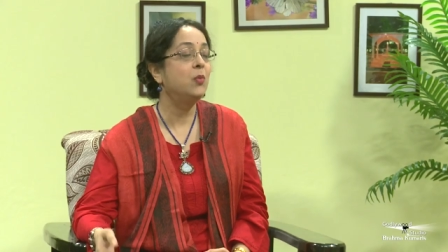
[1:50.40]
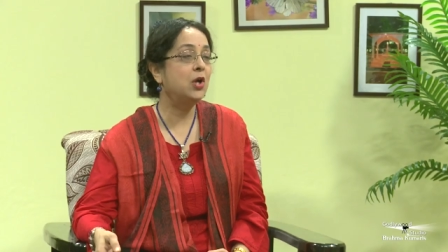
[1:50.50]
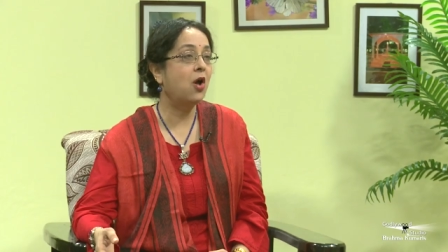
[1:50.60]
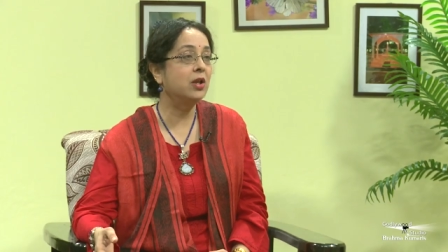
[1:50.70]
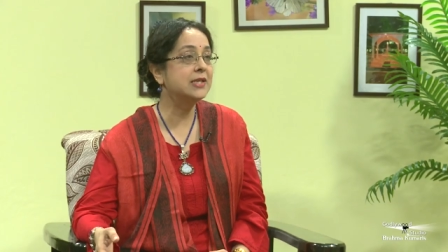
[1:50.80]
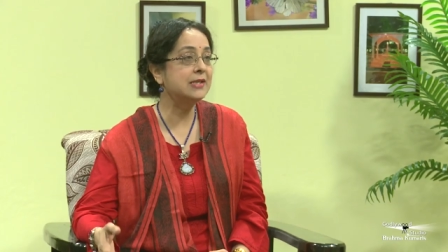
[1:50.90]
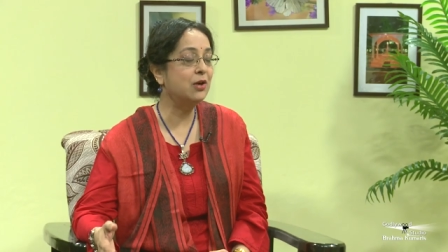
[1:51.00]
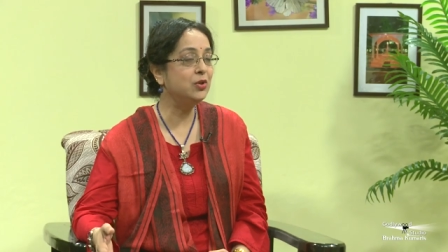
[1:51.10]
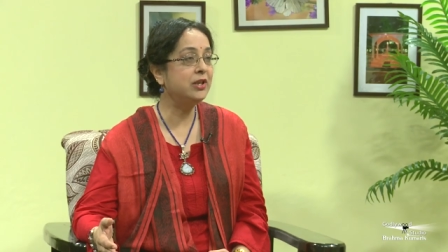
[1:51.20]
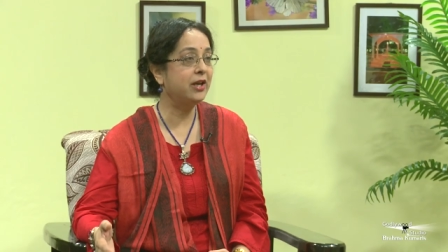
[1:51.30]
we call this
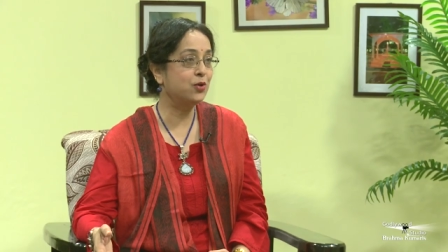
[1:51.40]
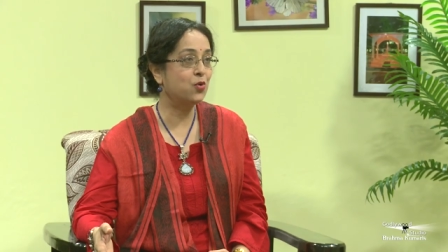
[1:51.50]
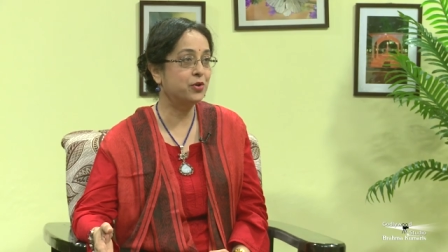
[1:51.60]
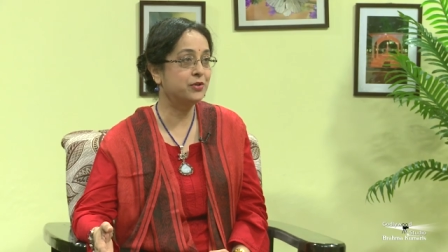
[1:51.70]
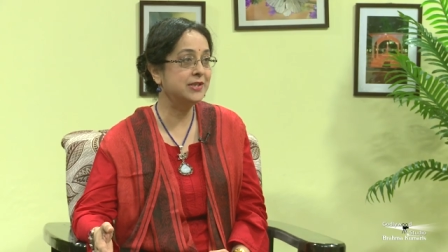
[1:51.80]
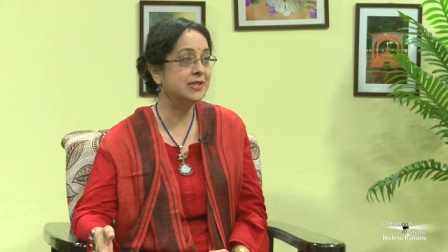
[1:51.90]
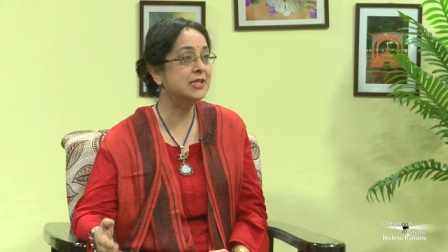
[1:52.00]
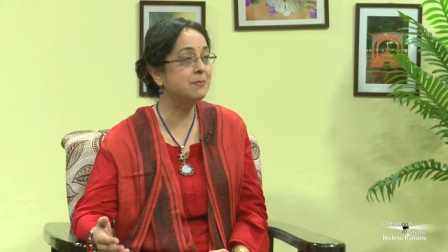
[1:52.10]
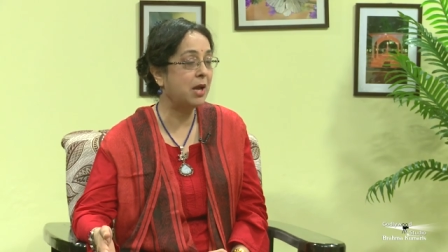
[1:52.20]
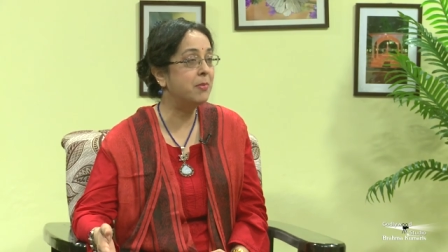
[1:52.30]
not only the headquarters, this
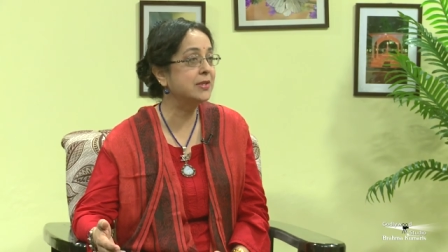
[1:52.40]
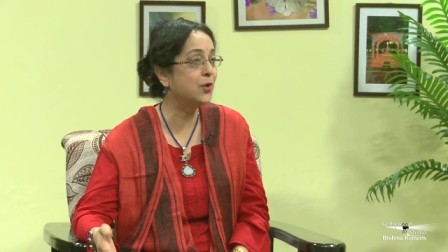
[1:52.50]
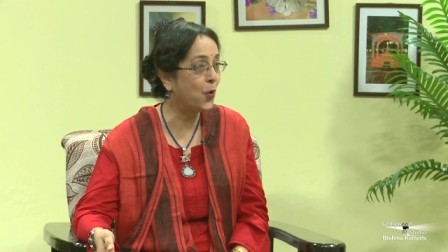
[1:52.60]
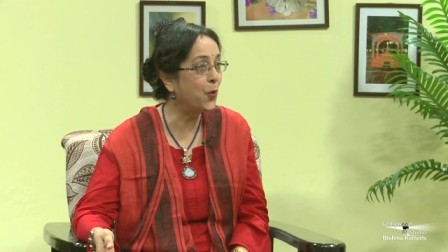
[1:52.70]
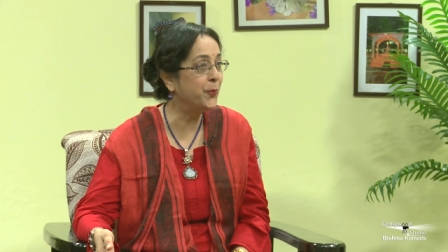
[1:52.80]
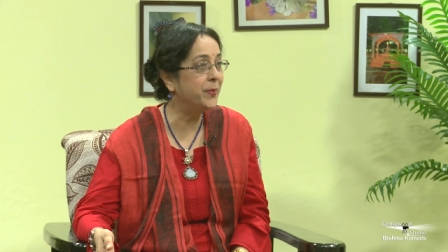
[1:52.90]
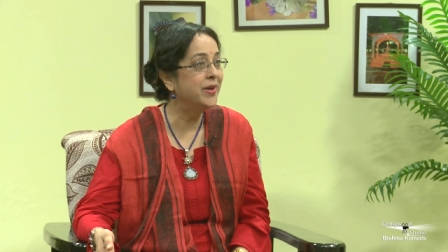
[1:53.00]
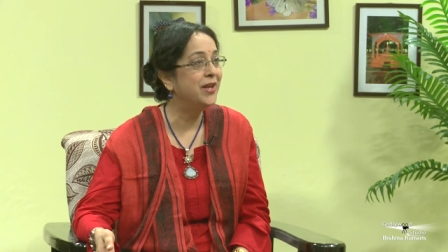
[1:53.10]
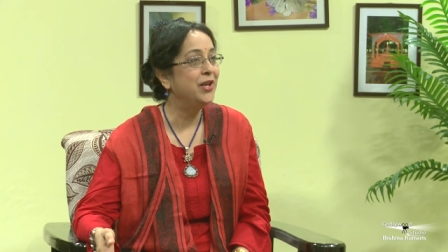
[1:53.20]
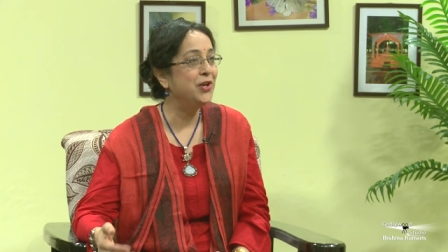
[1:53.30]
is Baba's home.
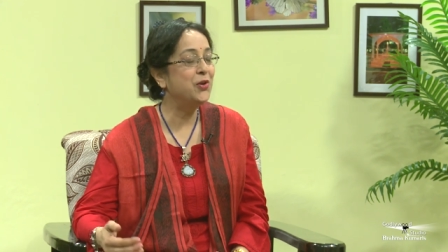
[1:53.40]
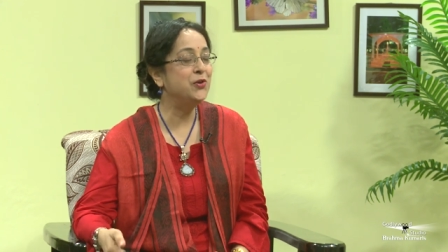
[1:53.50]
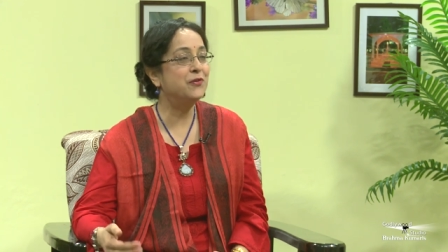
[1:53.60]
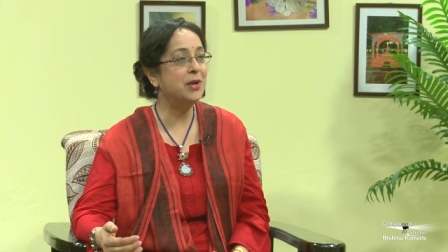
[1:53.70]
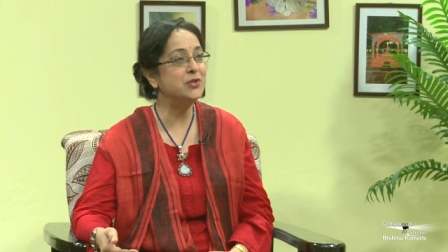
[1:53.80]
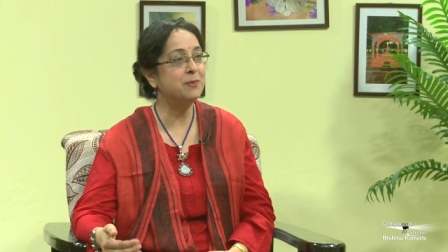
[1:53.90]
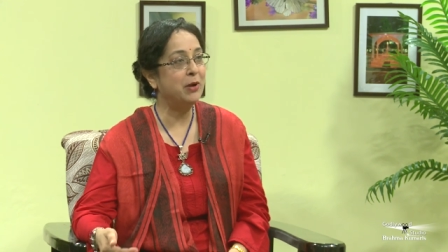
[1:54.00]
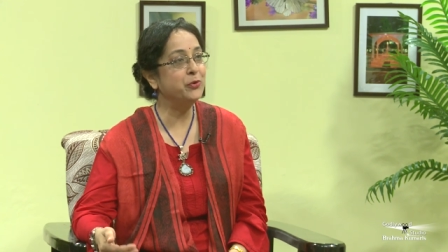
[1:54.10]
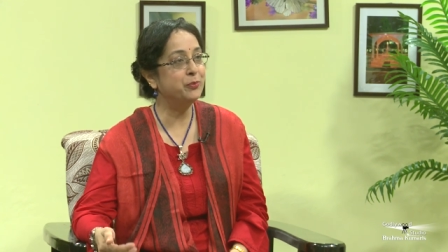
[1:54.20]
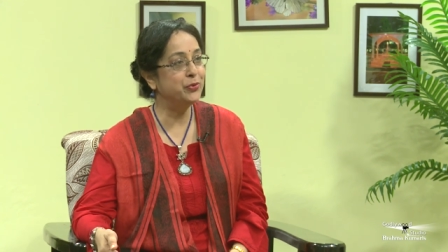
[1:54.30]
Mm-hmm. You know, you've come to
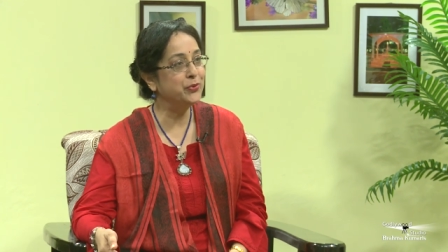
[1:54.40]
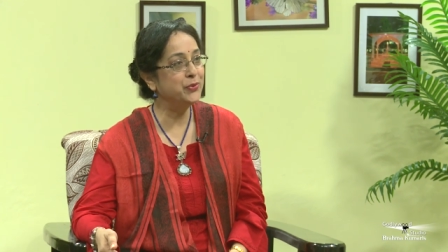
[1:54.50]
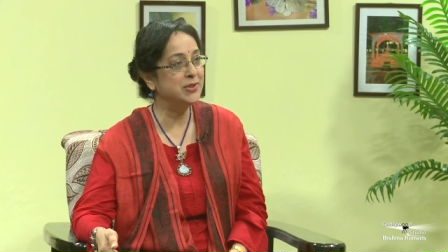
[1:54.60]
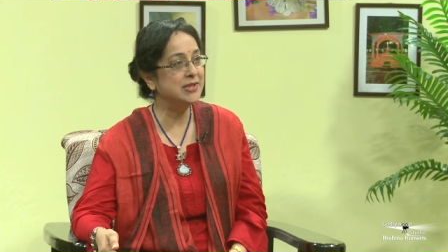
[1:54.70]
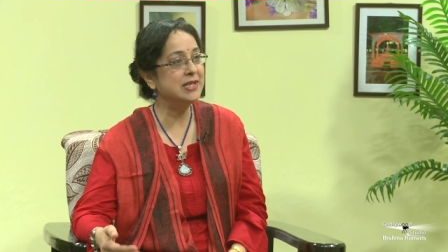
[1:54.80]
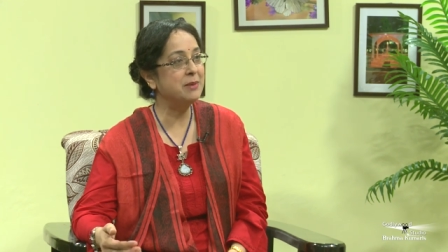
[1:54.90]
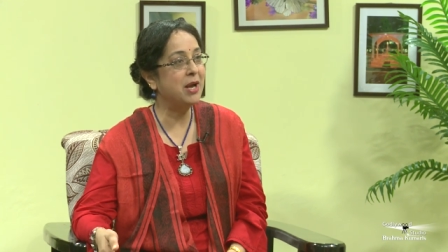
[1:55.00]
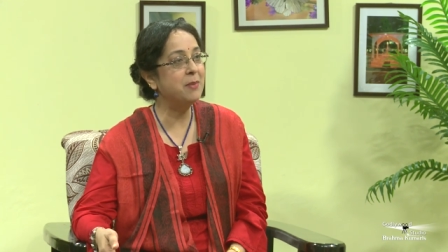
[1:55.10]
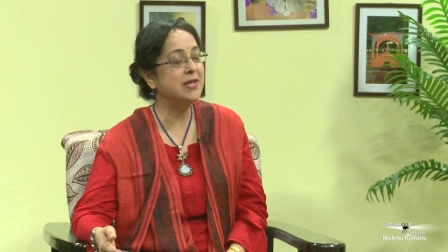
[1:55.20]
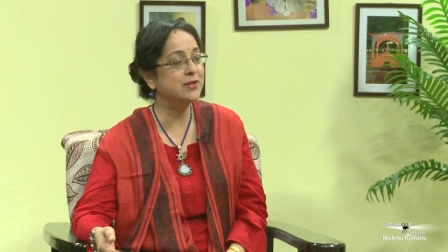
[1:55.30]
Mount Abu, which is like yes,
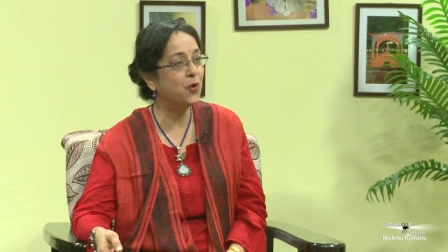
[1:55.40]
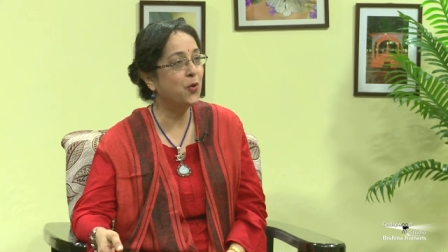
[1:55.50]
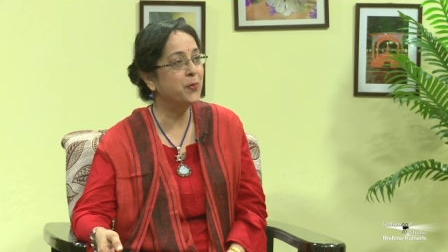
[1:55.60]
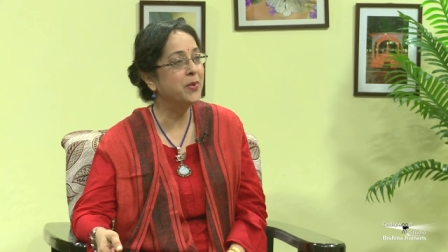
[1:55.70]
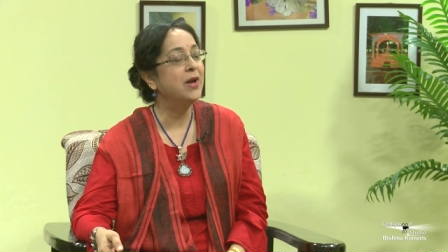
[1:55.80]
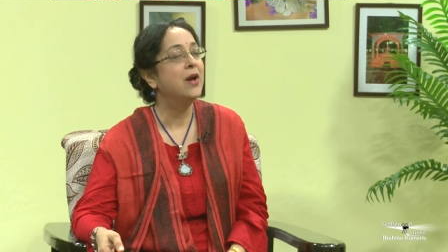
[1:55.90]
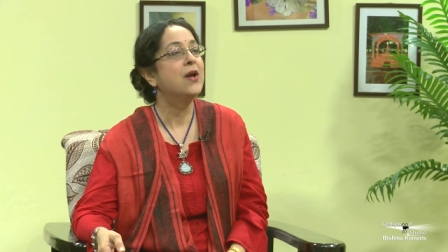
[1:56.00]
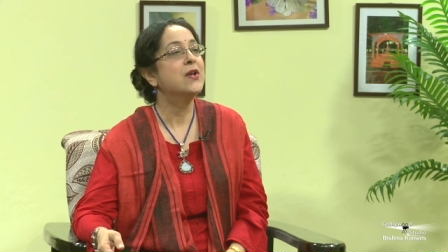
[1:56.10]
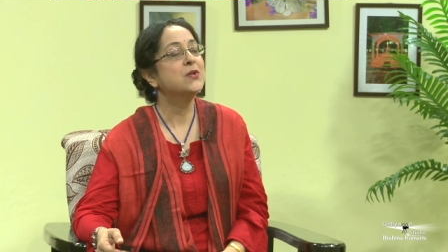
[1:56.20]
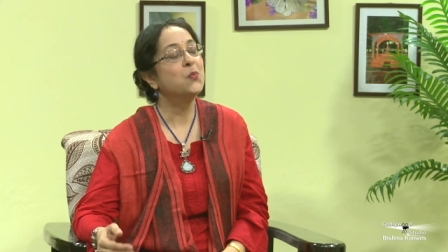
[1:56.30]
Baba's home.
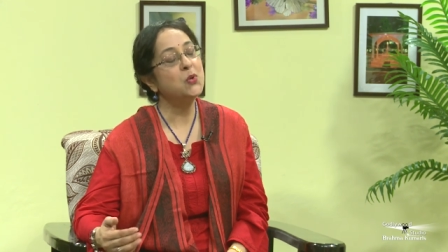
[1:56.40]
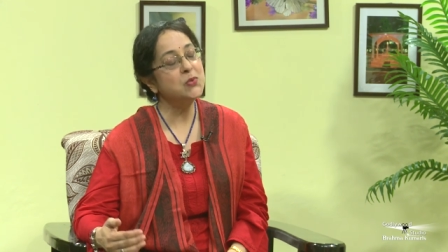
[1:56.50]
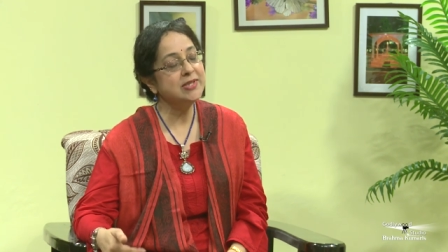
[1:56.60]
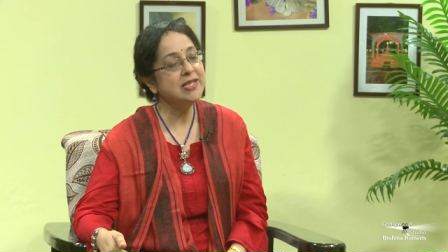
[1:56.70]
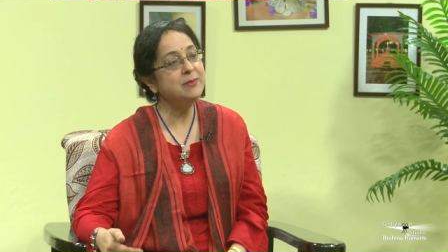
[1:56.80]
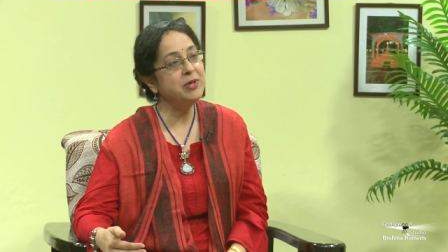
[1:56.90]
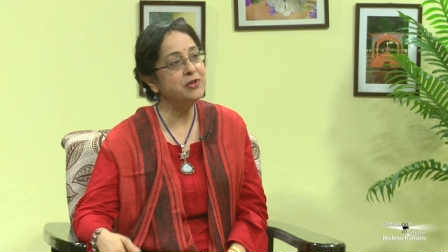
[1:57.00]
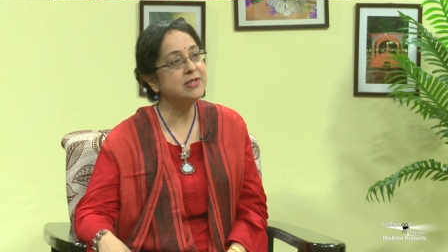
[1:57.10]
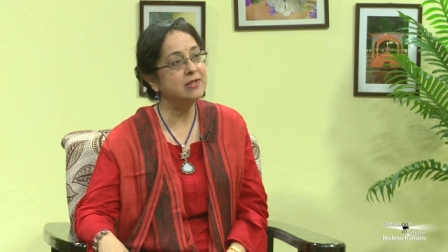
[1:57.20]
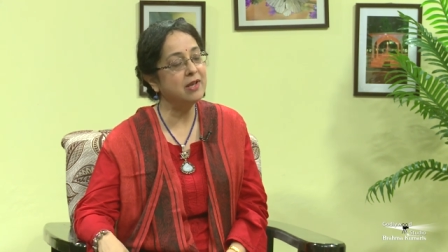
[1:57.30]
Yes. What was the
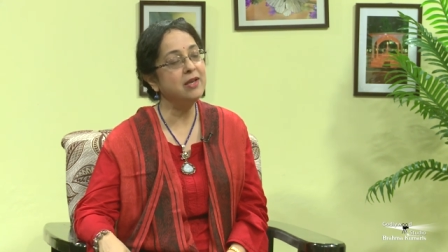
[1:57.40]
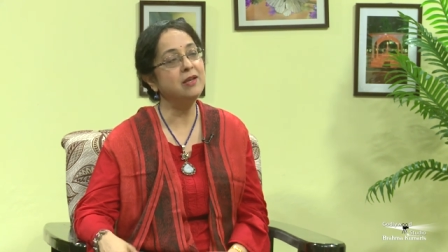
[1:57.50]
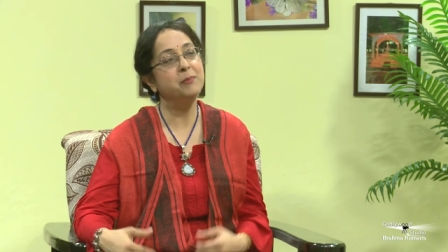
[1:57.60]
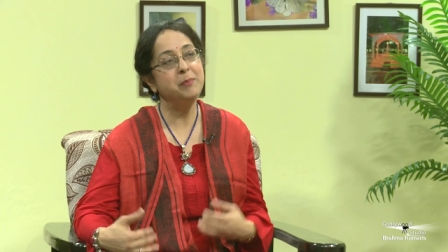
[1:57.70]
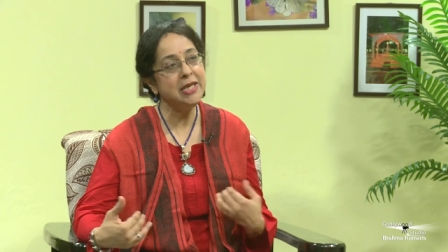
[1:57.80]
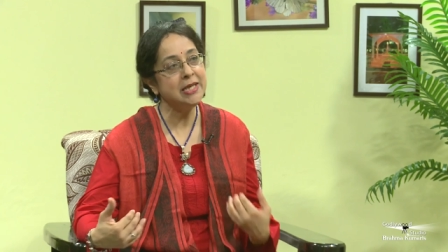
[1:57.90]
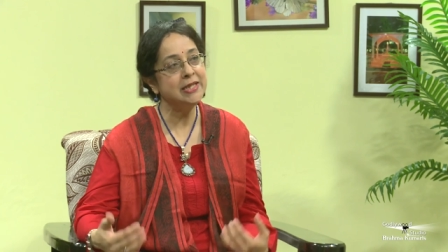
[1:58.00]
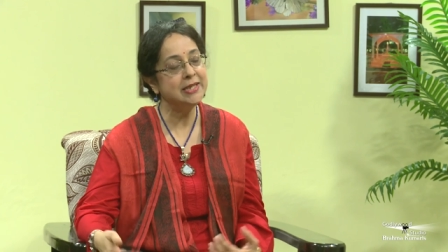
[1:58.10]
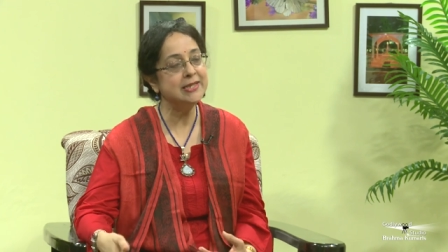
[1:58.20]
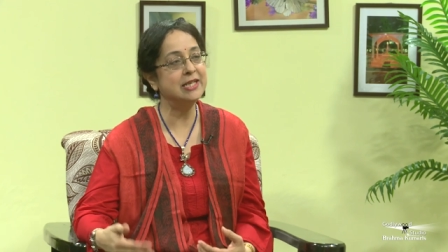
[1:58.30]
experience like being
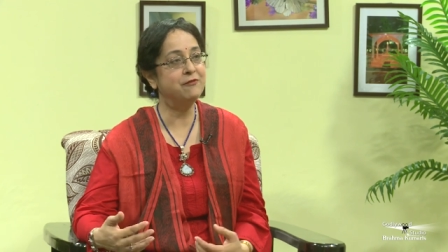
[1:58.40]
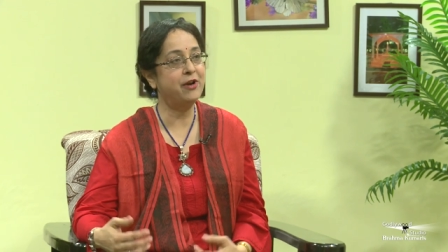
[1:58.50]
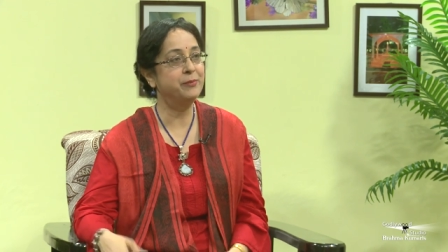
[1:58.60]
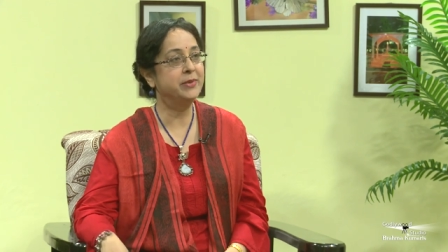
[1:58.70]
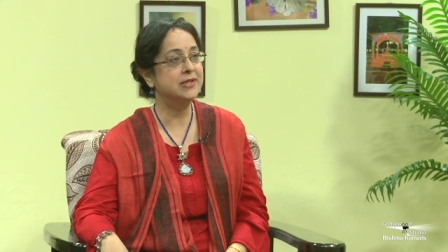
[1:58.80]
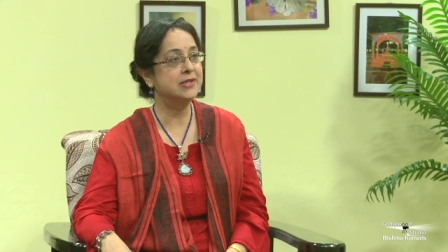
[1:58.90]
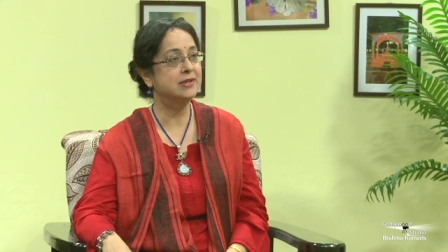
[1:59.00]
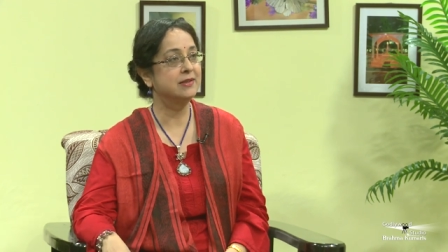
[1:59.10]
in this environment?